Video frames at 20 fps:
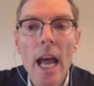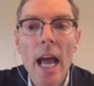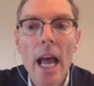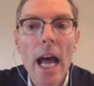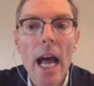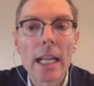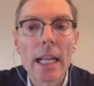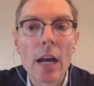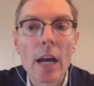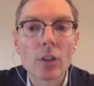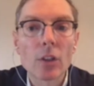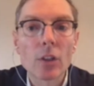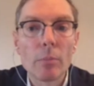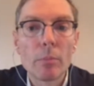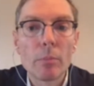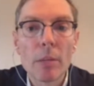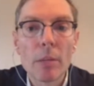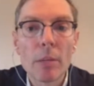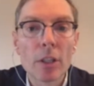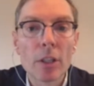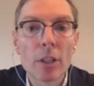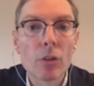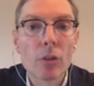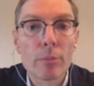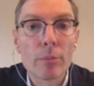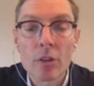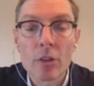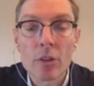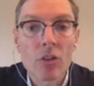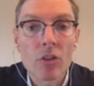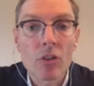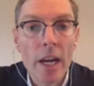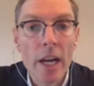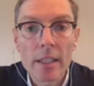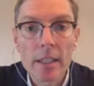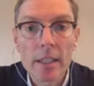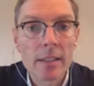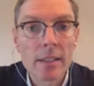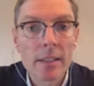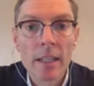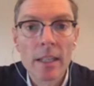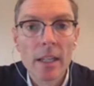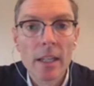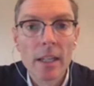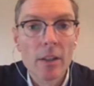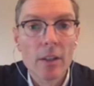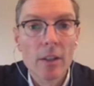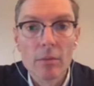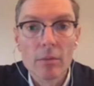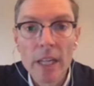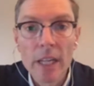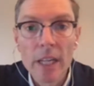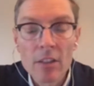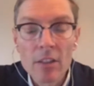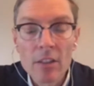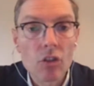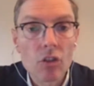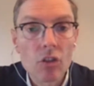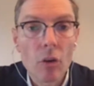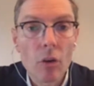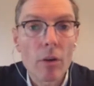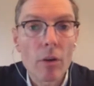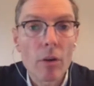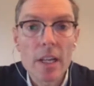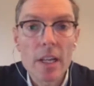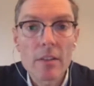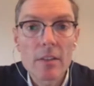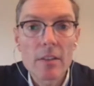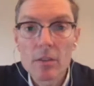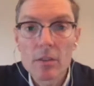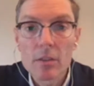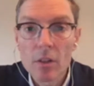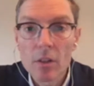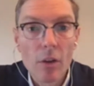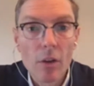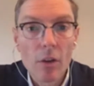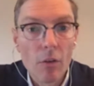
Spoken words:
allows people to project written stories